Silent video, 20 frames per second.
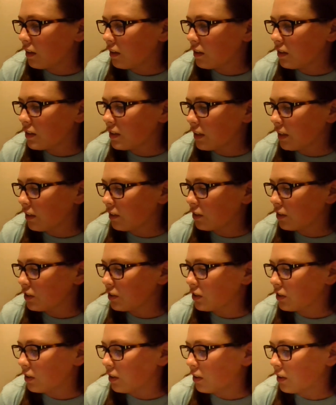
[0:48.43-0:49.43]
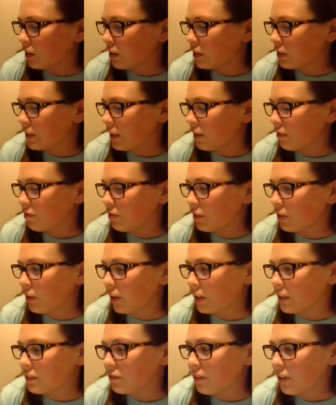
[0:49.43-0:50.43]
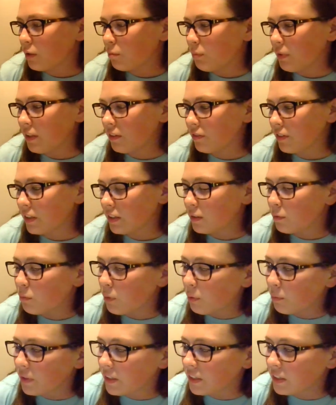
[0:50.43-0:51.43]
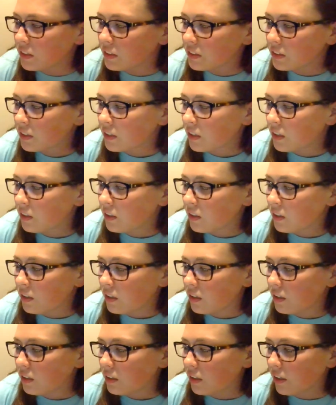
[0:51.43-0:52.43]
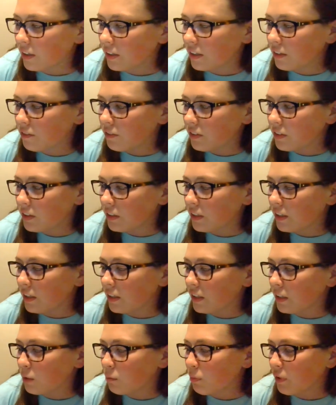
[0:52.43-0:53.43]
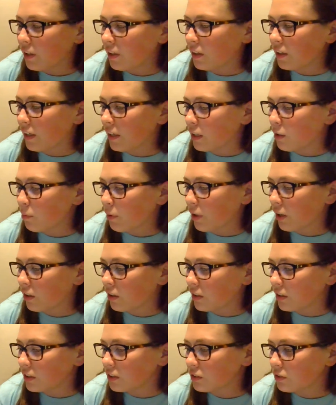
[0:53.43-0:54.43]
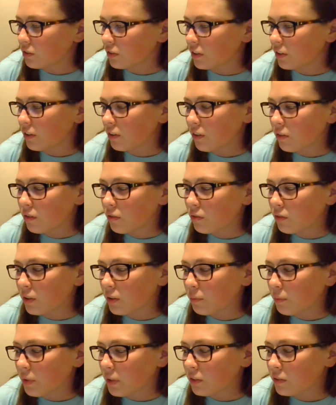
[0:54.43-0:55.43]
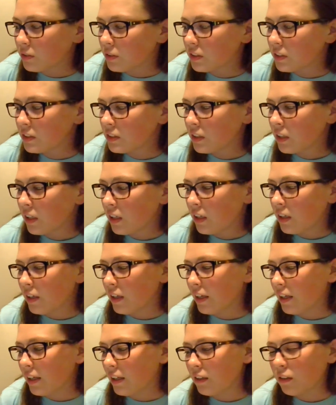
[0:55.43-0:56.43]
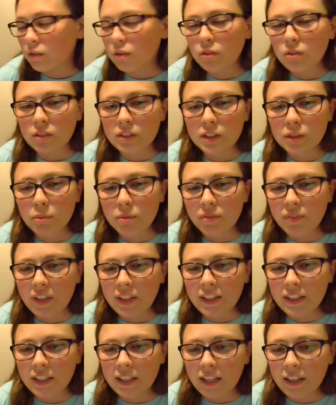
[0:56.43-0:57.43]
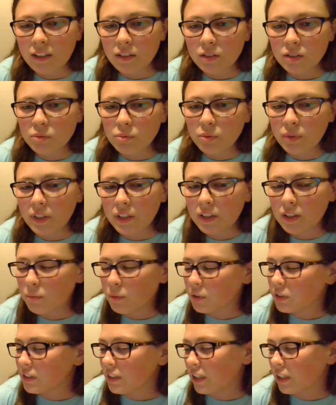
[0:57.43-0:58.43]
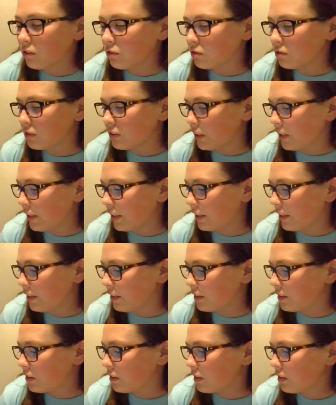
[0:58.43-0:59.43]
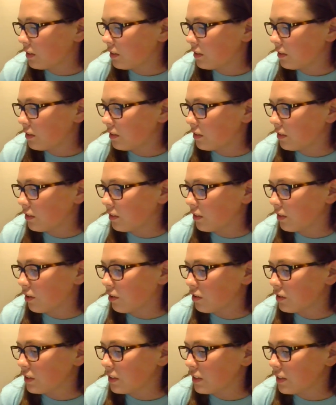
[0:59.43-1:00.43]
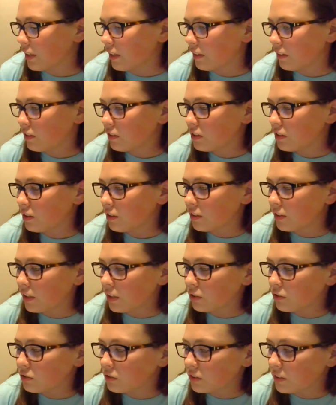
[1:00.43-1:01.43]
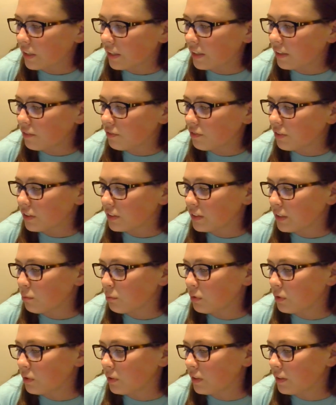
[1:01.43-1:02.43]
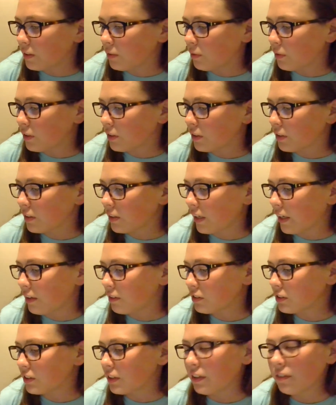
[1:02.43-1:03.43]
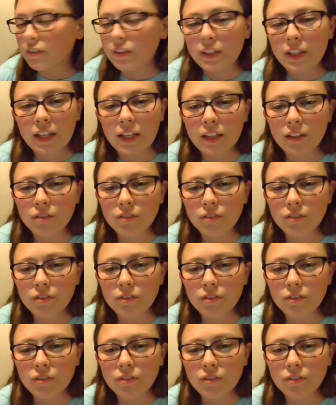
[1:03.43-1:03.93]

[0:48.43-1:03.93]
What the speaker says: standards are set for grass-fed beef at the moment. Not given any antibiotics or growth hormones, and the goal is to provide the cows with the most natural diet, the closest thing to their natural diet. For example, in the winter, cows are given hay